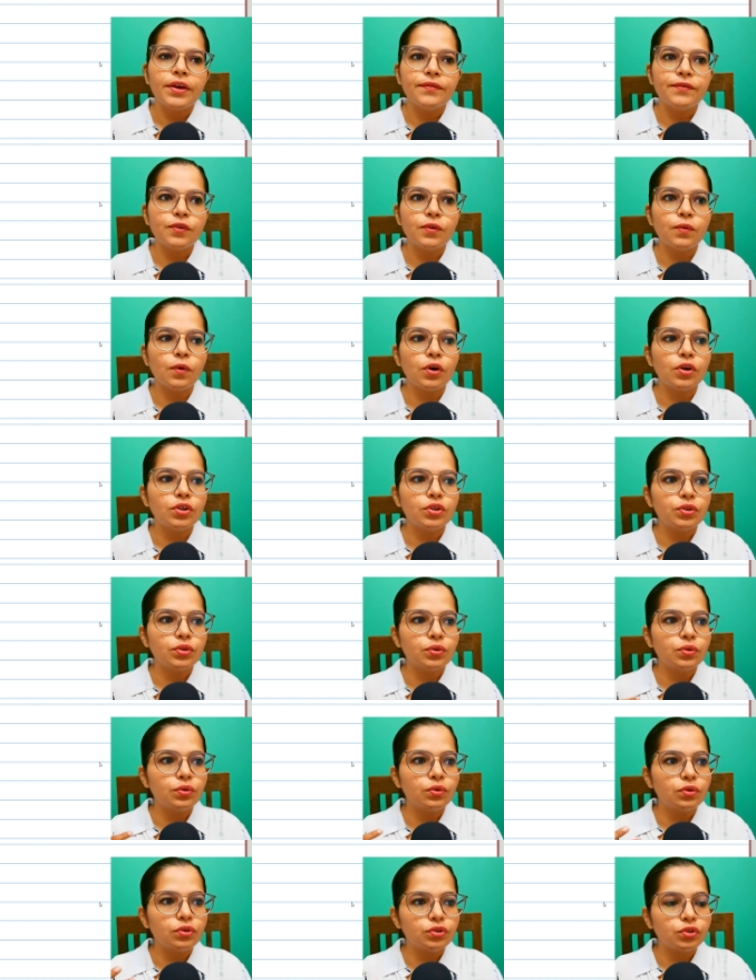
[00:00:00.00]
if you want to
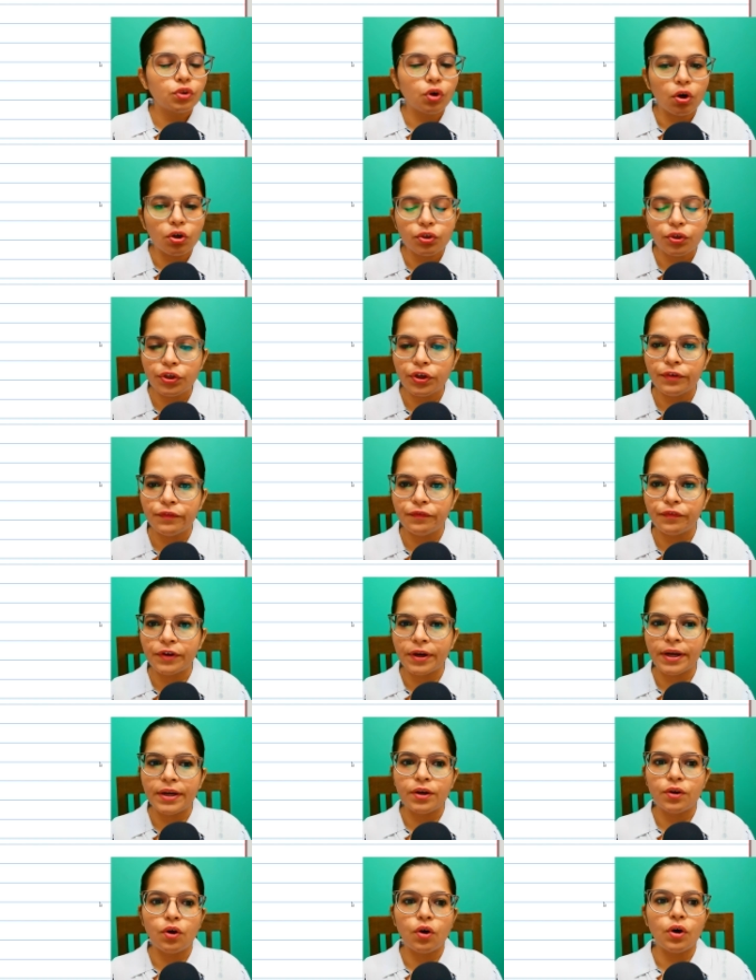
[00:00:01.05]
talk to your
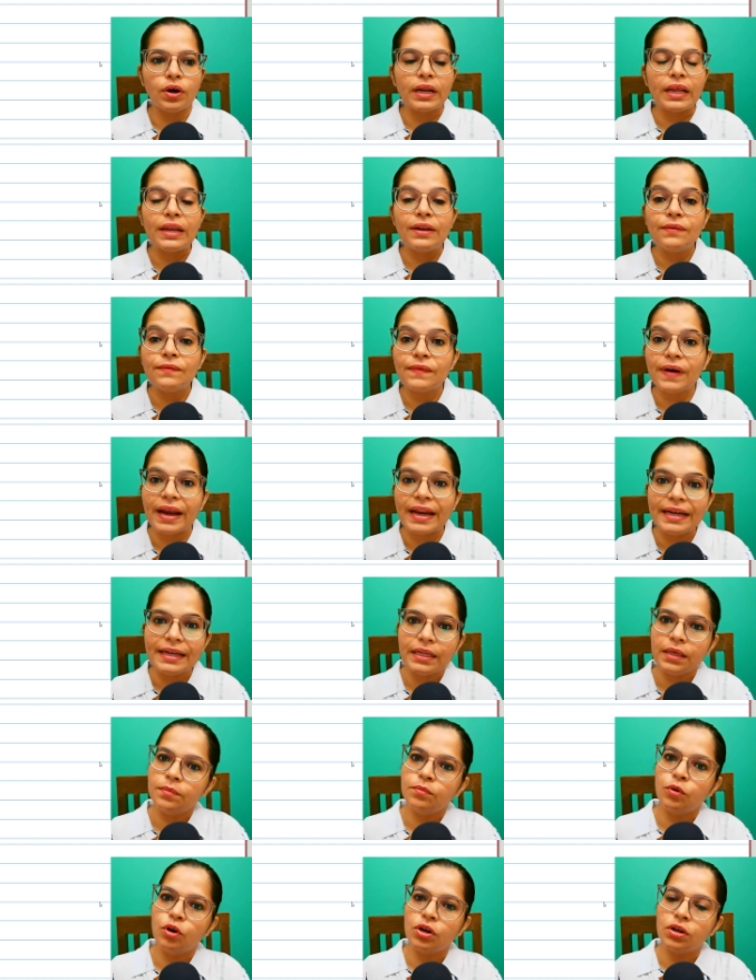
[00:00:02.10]
friend or invite
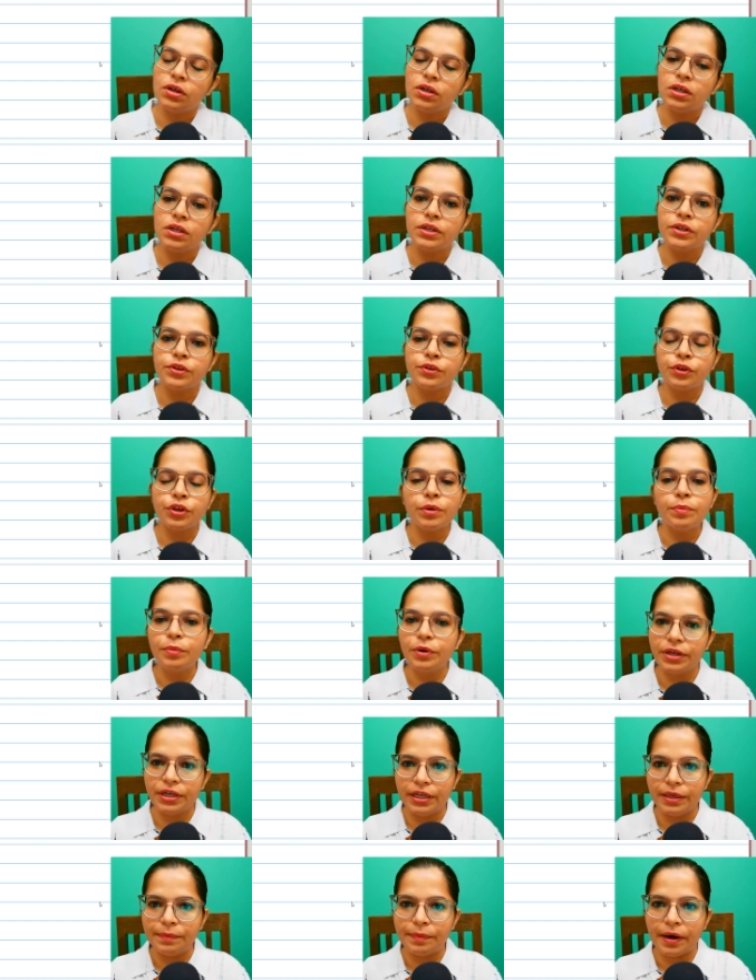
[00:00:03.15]
him or her to your
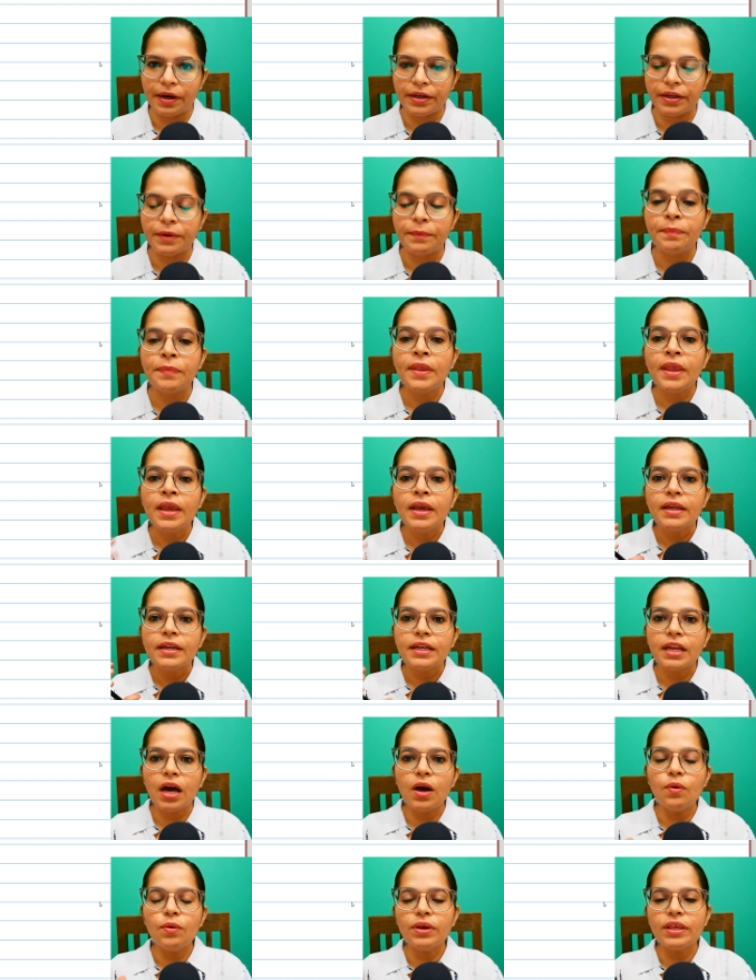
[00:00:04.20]
birthday party.
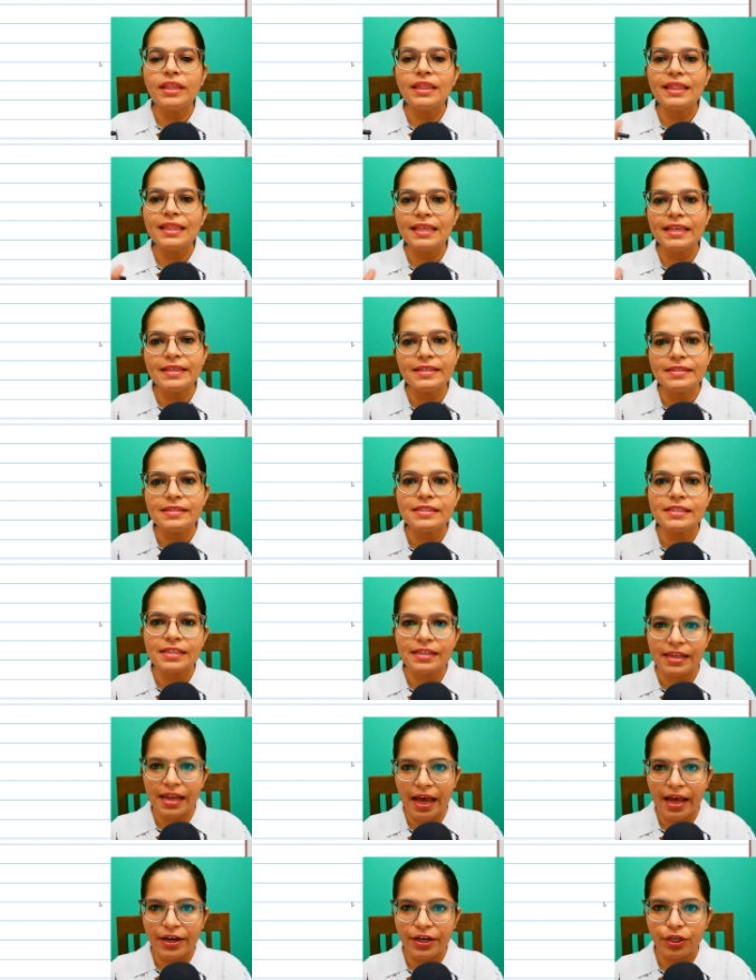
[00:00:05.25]
Now, in these
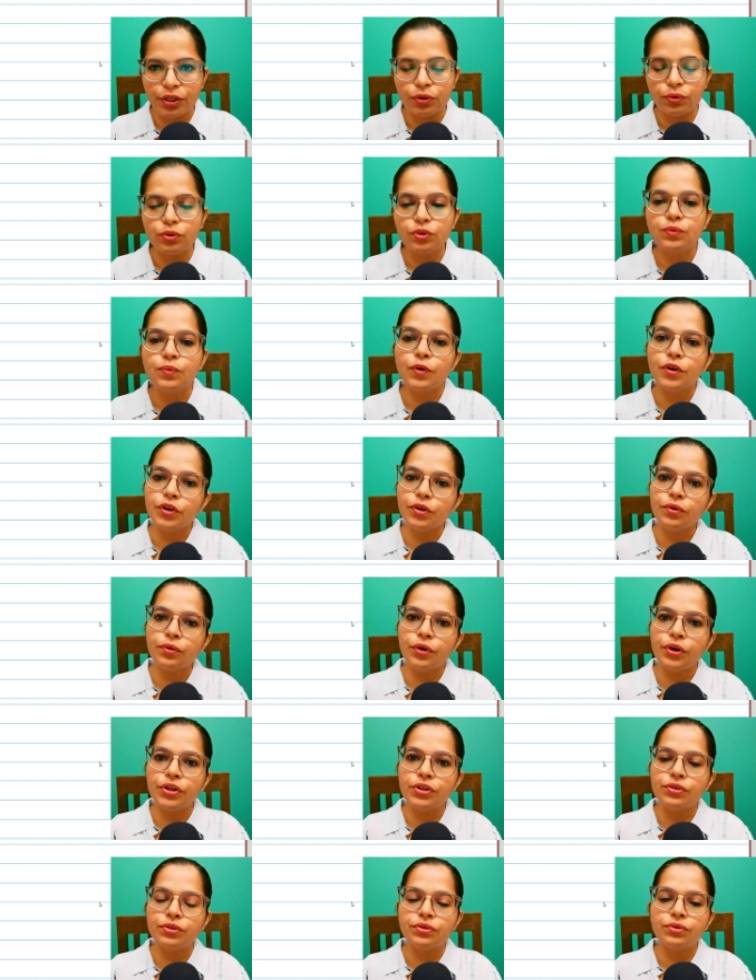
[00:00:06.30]
scenarios, what you're
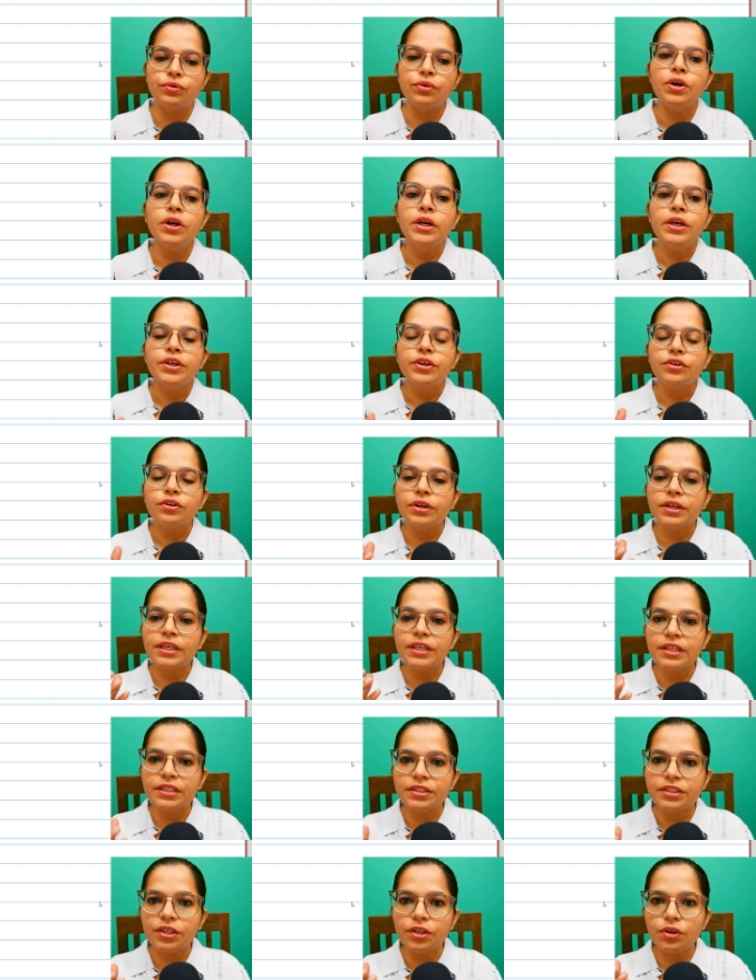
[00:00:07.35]
going to do, you're
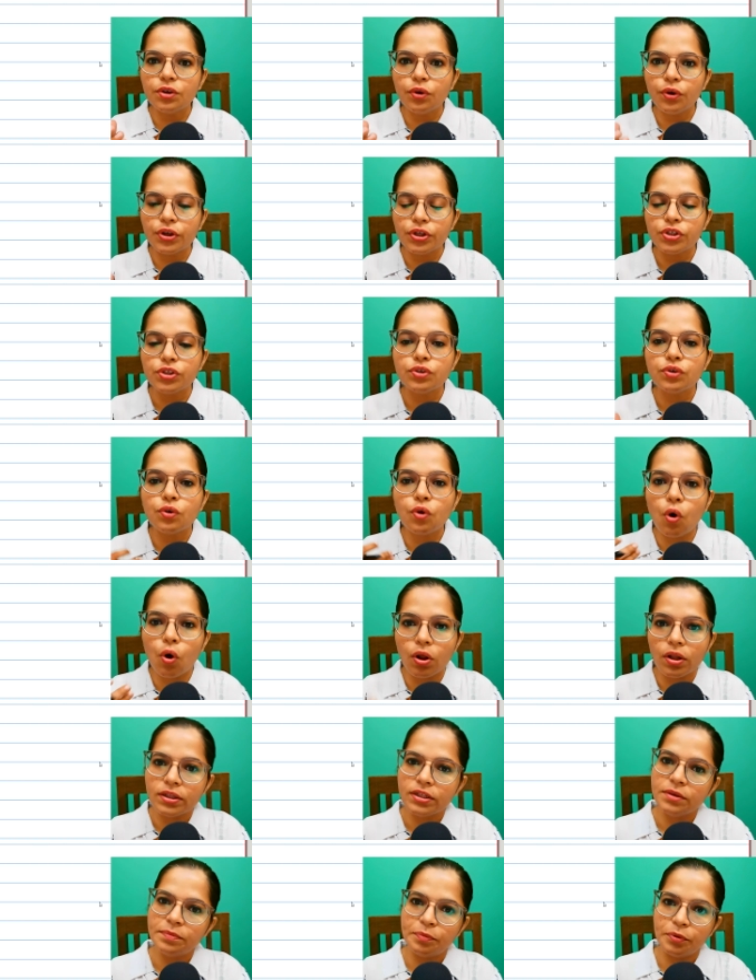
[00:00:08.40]
either going to
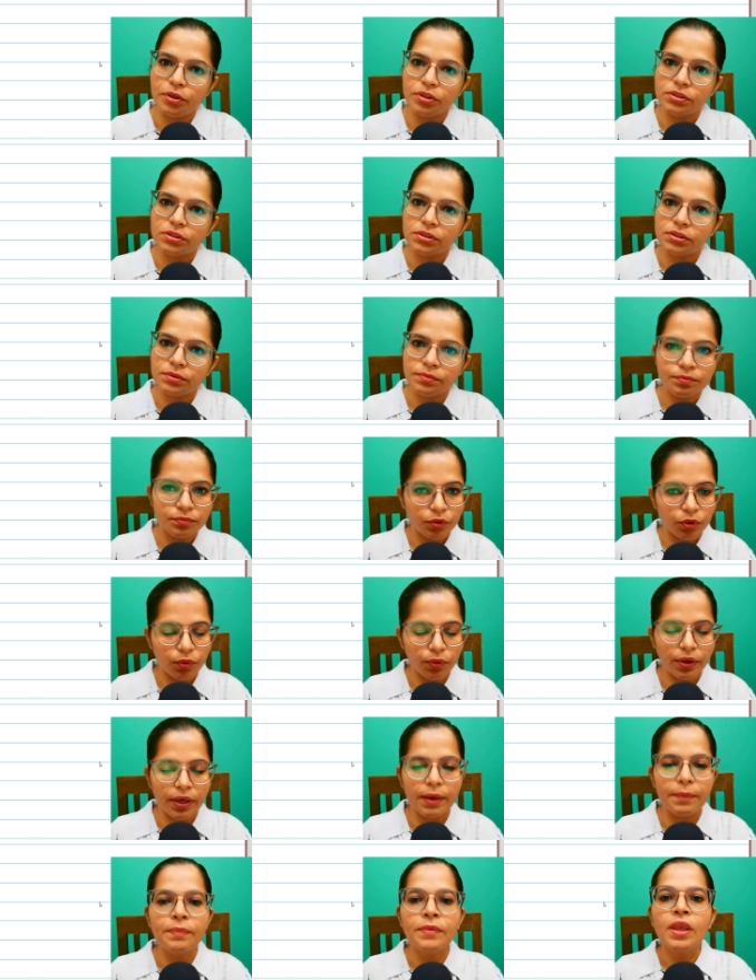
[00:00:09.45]
call the person,
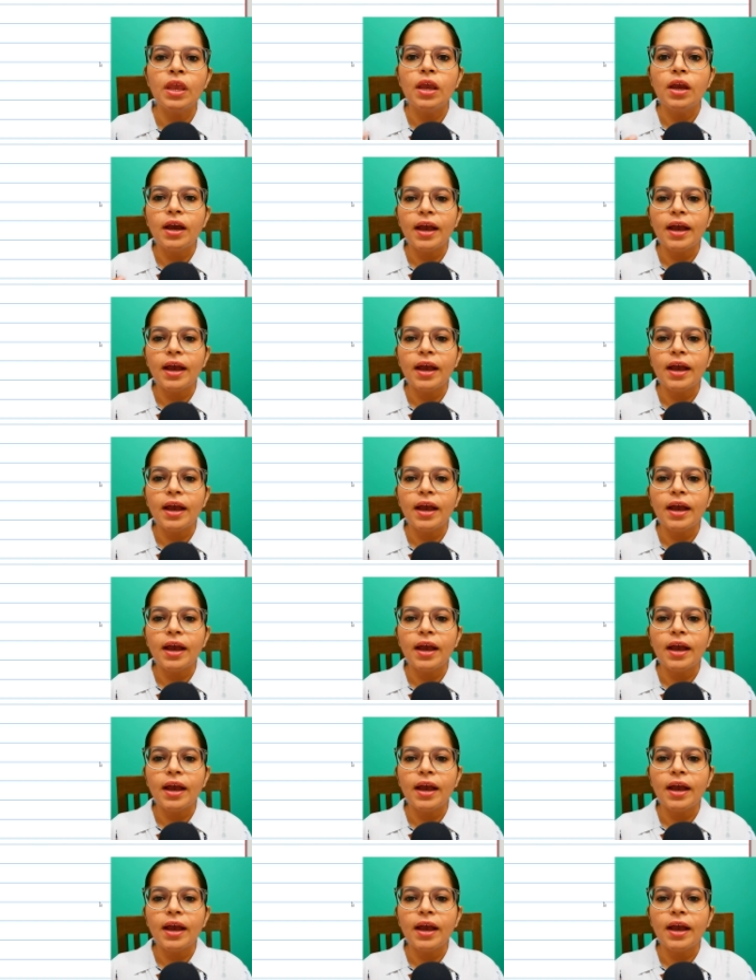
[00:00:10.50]
okay,